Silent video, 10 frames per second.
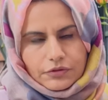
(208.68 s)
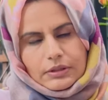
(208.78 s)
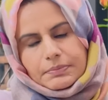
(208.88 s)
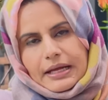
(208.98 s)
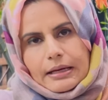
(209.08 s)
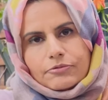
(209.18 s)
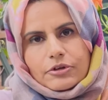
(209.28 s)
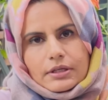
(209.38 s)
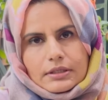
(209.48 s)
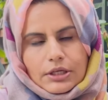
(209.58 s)
the PLAb
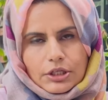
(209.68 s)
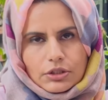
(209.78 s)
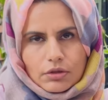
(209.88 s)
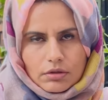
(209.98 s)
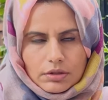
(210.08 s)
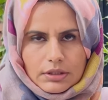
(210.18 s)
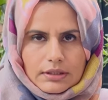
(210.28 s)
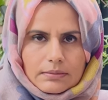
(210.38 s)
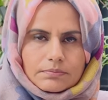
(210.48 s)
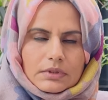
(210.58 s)
1, your
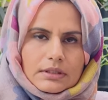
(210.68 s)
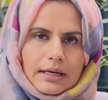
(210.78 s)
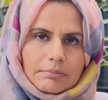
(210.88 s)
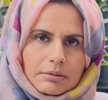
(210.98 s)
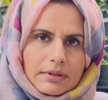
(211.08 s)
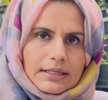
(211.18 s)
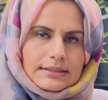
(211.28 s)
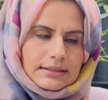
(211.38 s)
MBBS